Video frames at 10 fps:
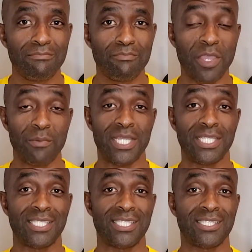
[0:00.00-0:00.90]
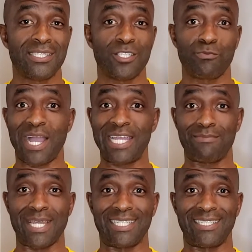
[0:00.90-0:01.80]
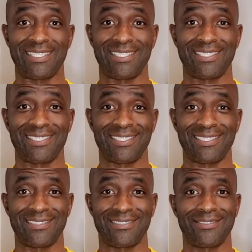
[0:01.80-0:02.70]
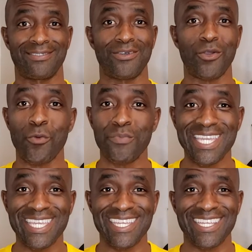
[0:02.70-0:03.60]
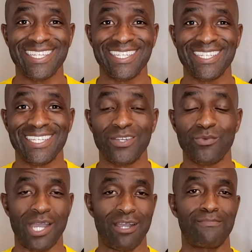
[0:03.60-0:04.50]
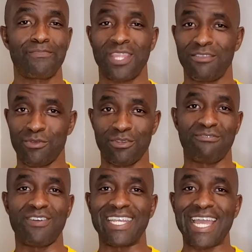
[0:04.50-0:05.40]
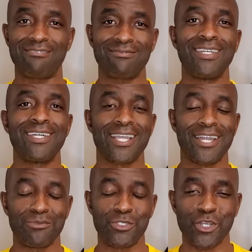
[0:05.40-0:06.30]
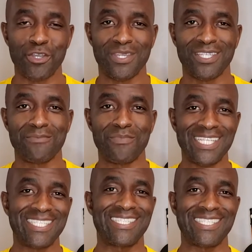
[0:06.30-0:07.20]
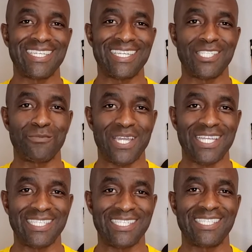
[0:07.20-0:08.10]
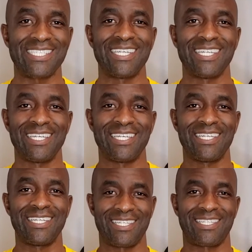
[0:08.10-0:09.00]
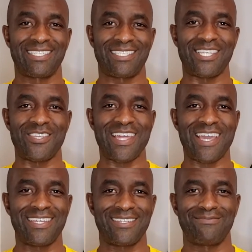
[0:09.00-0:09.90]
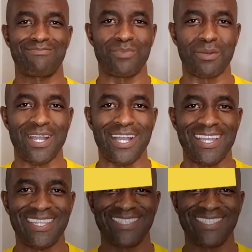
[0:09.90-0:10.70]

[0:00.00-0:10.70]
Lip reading: Maybe it's Spider-Man? Or me? Well, if you want to find out, come join me on the BTC Kids pages. See you there. Bye-bye.